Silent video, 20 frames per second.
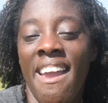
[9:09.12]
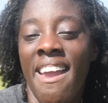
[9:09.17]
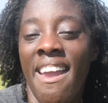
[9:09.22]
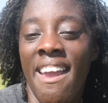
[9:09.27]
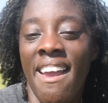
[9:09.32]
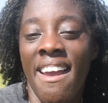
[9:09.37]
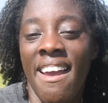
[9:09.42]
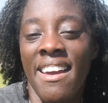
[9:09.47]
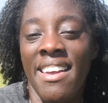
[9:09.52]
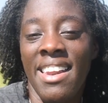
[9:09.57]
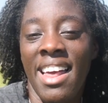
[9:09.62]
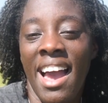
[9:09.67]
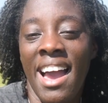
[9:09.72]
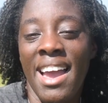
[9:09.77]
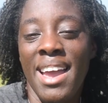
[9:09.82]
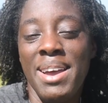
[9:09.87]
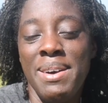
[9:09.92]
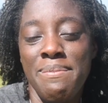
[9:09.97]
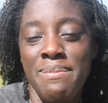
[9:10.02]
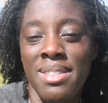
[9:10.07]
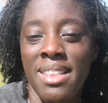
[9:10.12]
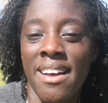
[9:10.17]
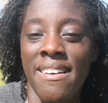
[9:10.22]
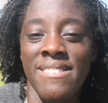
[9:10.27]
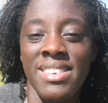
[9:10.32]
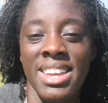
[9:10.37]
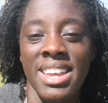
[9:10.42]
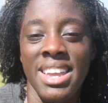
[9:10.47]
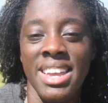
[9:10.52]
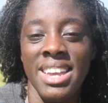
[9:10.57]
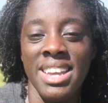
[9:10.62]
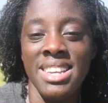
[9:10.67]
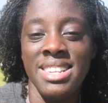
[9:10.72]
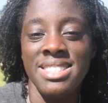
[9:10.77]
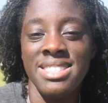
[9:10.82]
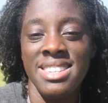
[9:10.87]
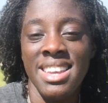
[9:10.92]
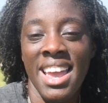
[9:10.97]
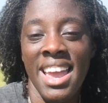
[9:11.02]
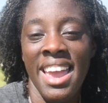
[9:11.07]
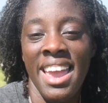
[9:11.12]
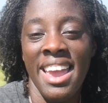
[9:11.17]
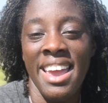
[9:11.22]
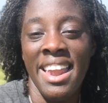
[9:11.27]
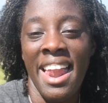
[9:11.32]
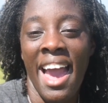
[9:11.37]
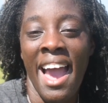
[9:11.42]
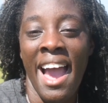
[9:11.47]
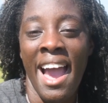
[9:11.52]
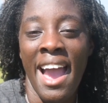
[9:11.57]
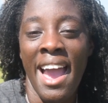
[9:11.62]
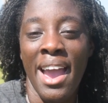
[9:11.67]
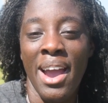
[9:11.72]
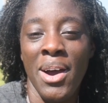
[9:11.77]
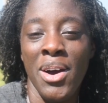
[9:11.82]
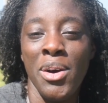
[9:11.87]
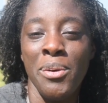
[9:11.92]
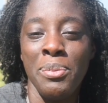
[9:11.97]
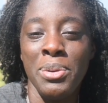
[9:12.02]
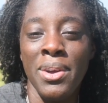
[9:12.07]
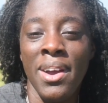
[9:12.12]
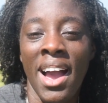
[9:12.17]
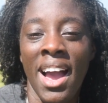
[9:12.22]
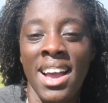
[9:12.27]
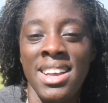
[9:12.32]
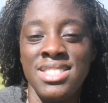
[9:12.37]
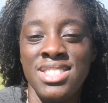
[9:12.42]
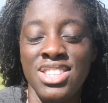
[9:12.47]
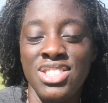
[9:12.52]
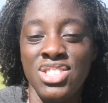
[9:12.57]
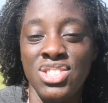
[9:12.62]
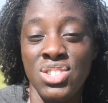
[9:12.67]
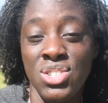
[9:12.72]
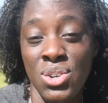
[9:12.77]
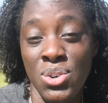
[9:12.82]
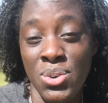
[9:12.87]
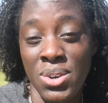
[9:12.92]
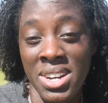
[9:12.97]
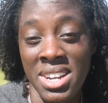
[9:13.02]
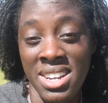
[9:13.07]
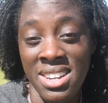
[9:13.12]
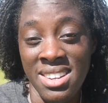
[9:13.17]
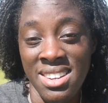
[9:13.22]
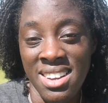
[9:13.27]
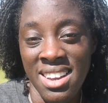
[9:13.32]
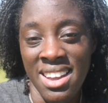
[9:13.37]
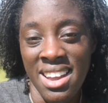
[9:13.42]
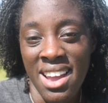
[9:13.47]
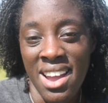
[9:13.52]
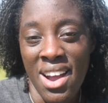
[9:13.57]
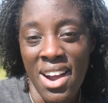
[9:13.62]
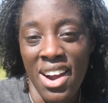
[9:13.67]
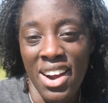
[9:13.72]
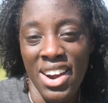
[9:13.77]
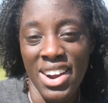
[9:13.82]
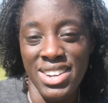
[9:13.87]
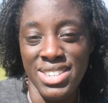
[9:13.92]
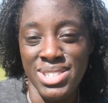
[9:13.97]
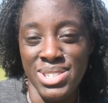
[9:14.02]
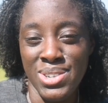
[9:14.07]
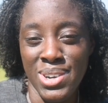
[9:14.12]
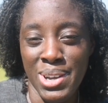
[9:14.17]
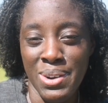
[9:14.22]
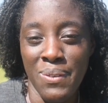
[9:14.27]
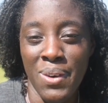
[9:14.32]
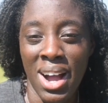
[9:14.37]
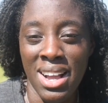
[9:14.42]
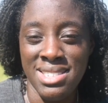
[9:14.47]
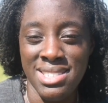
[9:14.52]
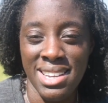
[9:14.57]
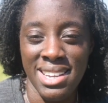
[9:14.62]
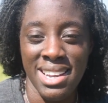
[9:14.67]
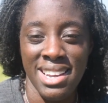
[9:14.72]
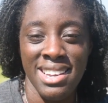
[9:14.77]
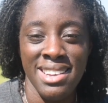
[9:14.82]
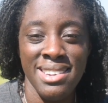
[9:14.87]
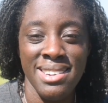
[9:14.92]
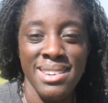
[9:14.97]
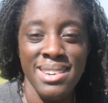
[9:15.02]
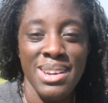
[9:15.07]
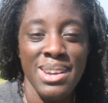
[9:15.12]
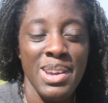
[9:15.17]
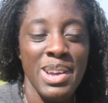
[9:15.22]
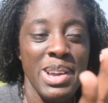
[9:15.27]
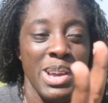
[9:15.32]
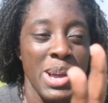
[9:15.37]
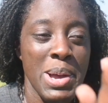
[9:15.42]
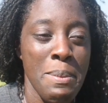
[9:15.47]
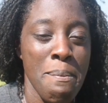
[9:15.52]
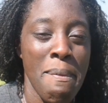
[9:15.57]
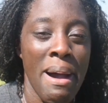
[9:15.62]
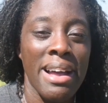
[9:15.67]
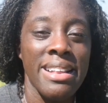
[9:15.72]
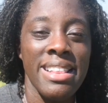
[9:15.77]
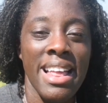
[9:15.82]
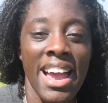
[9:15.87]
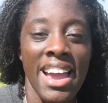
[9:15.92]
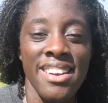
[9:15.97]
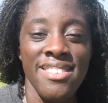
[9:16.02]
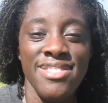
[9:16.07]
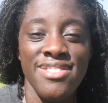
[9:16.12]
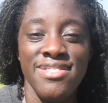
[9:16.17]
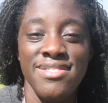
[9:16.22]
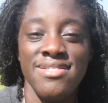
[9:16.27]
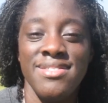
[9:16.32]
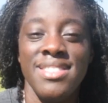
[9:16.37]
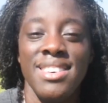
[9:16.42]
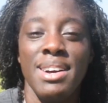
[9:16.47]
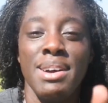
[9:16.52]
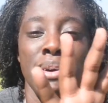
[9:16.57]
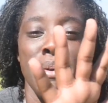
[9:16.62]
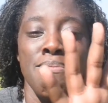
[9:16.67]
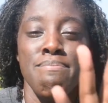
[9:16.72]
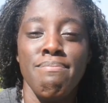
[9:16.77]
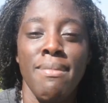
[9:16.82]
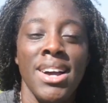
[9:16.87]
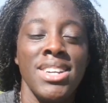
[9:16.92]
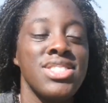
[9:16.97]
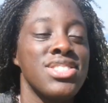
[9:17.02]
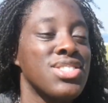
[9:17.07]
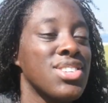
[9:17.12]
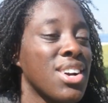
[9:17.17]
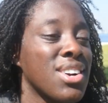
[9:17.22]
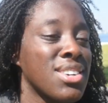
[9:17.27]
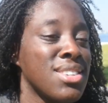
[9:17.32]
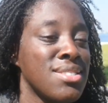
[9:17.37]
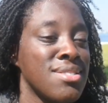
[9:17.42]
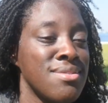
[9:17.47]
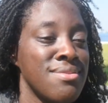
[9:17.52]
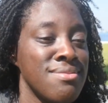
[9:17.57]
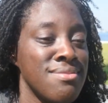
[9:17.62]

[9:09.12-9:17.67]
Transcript: and I am loving it and I hope you guys enjoy are enjoying watching my life my struggle